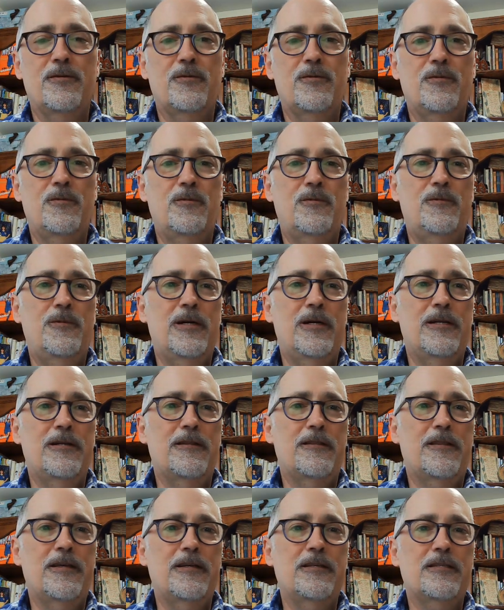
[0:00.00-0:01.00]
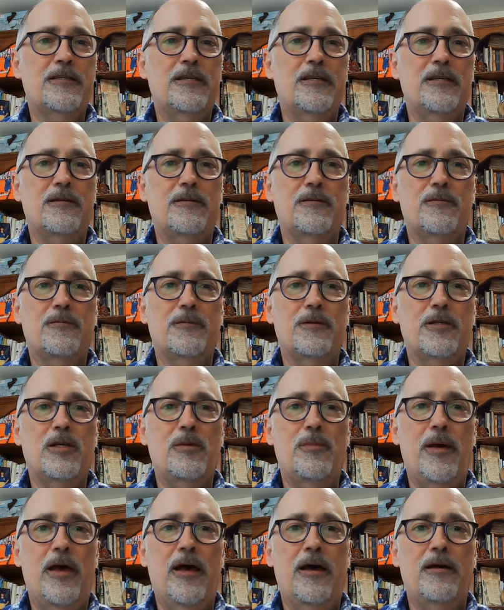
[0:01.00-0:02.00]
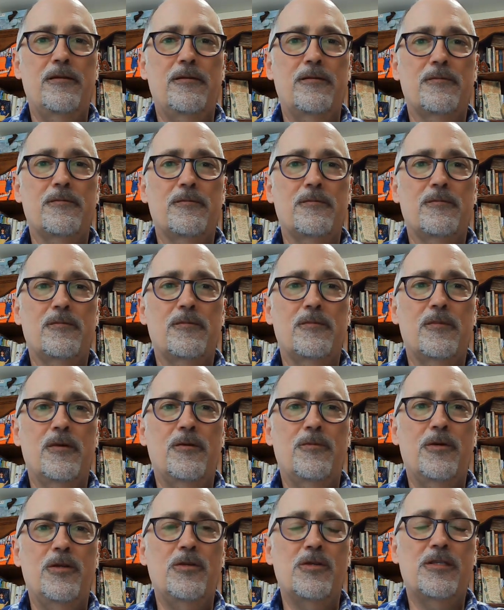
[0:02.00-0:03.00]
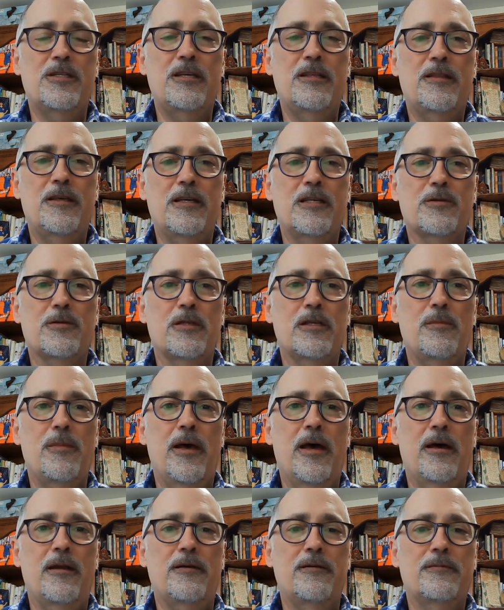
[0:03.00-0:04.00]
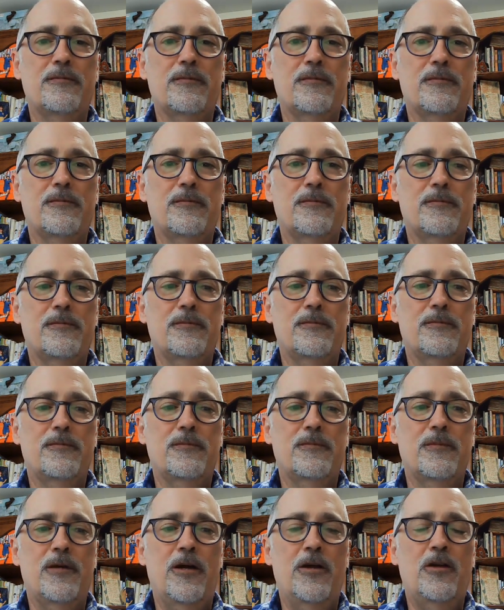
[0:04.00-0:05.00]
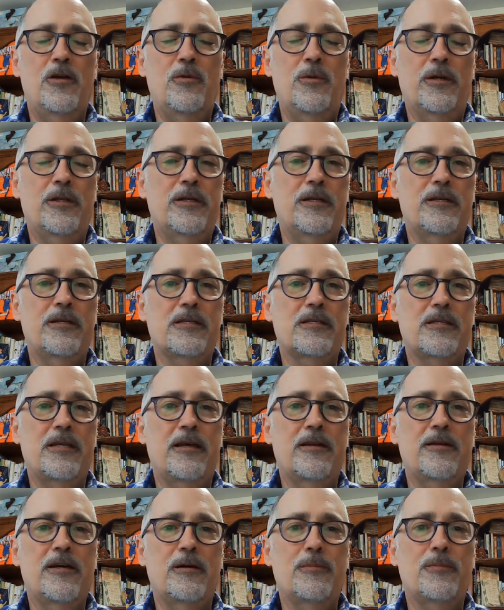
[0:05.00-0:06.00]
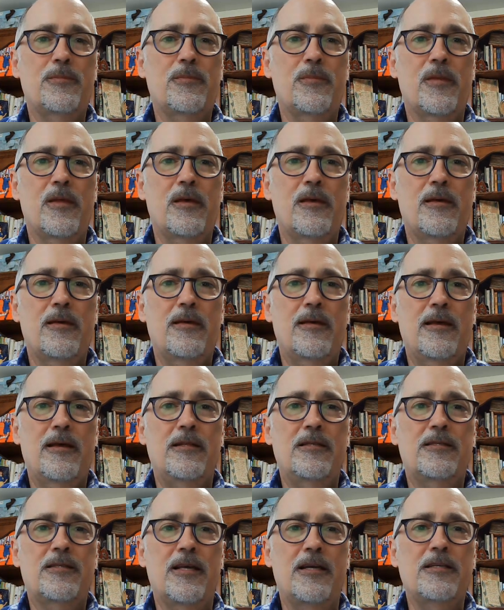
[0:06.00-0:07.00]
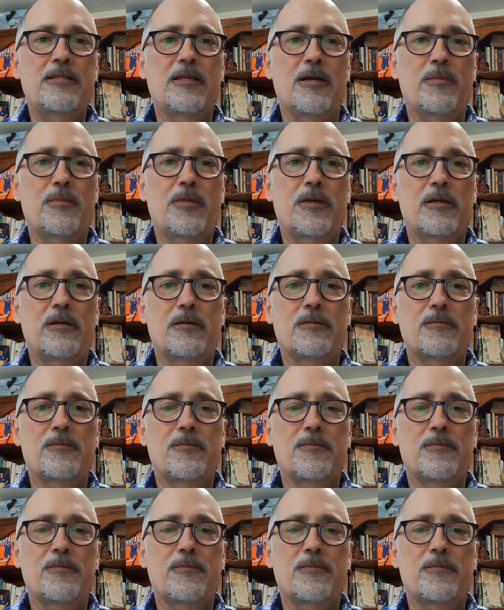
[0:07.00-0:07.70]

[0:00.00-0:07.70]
when things get really bad, and when you see things really bad, are you willing to stand up and say something?